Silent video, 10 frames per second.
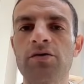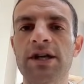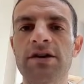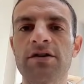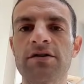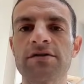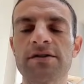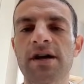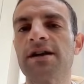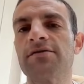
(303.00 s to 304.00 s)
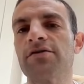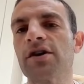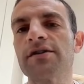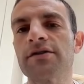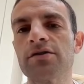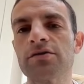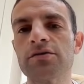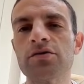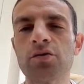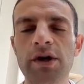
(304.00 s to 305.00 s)
really good signing for Arsenal.
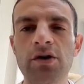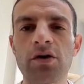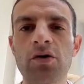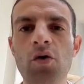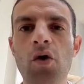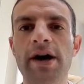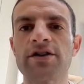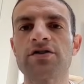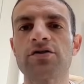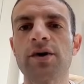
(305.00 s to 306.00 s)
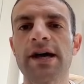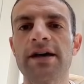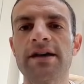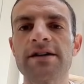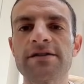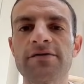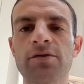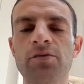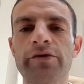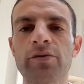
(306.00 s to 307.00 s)
We're not quite sure where he is
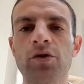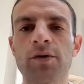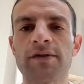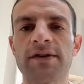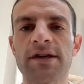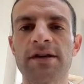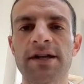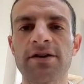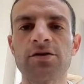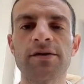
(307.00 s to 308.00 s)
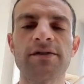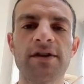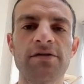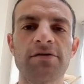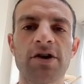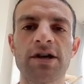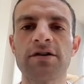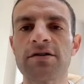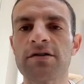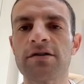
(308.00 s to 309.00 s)
from what we've seen at Lyon. We've seen the very
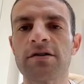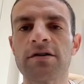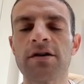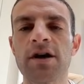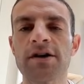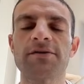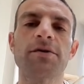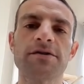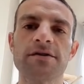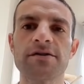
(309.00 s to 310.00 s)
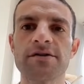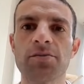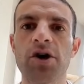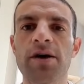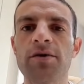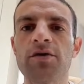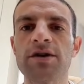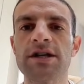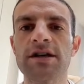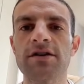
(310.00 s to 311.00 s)
good and I suppose the sublime and the
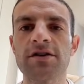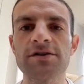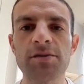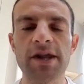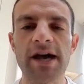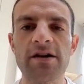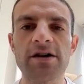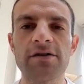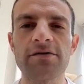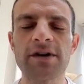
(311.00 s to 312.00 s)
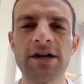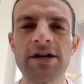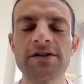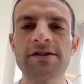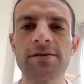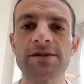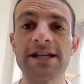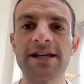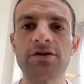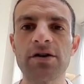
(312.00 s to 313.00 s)
ridiculous, but that kind of sums
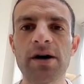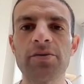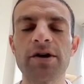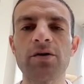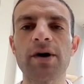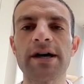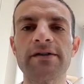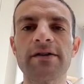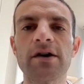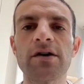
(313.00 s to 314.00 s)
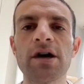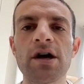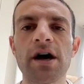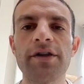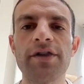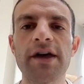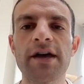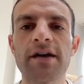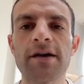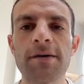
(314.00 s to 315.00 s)
Lyon up in a way. So I
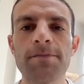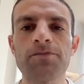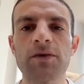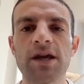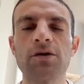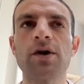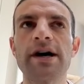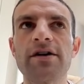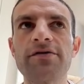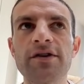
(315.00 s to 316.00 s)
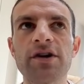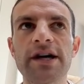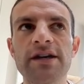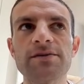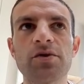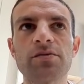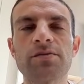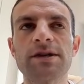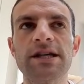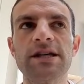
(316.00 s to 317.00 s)
think, in a way, I feel like he's
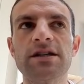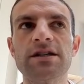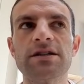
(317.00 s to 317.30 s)
probably